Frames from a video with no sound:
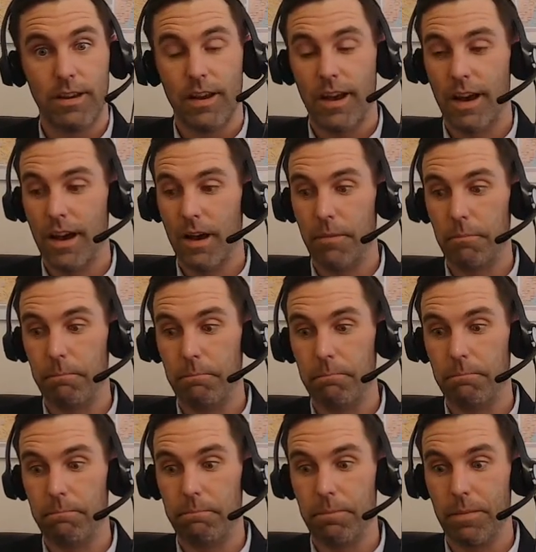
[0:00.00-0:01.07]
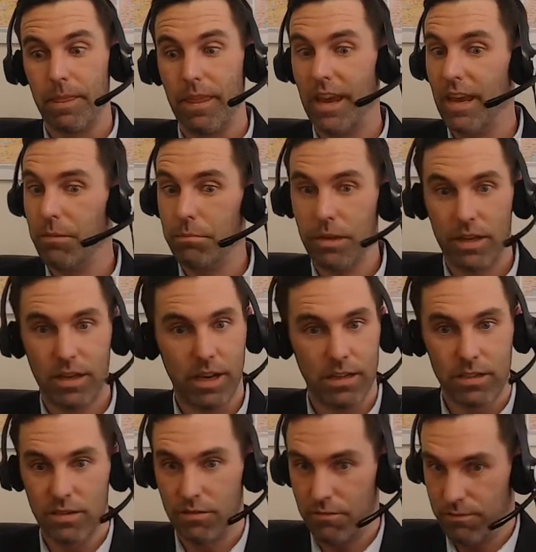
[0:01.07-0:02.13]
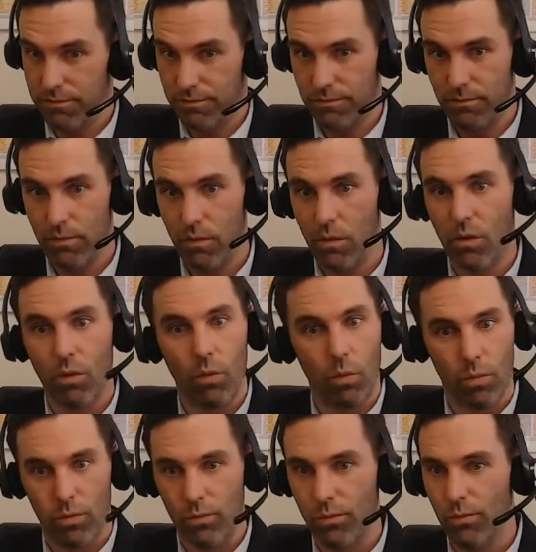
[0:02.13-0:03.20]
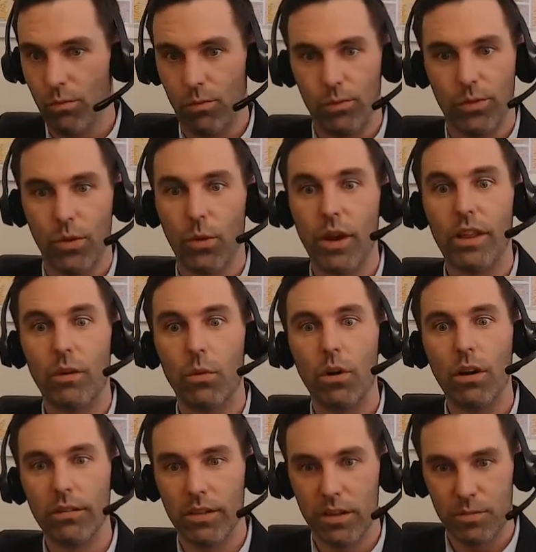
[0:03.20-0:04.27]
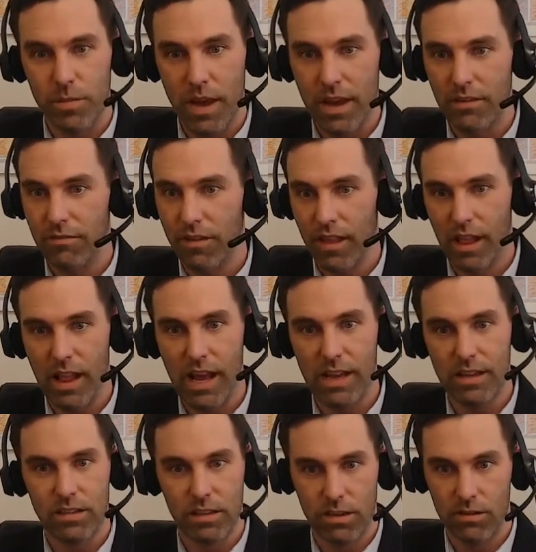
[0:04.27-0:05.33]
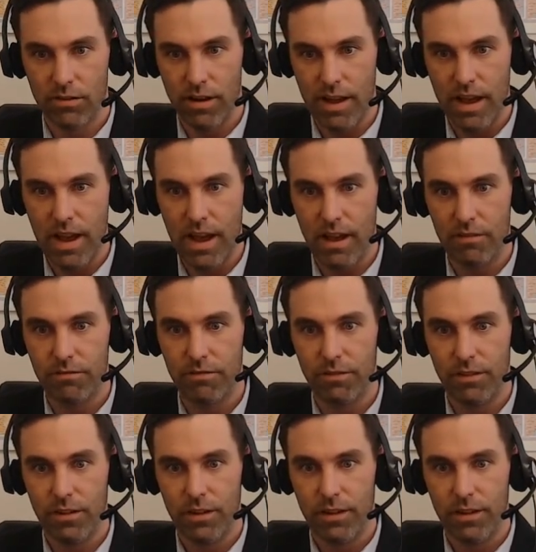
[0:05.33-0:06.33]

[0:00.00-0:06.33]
Um, and because of the way the world has been for the last year and a half,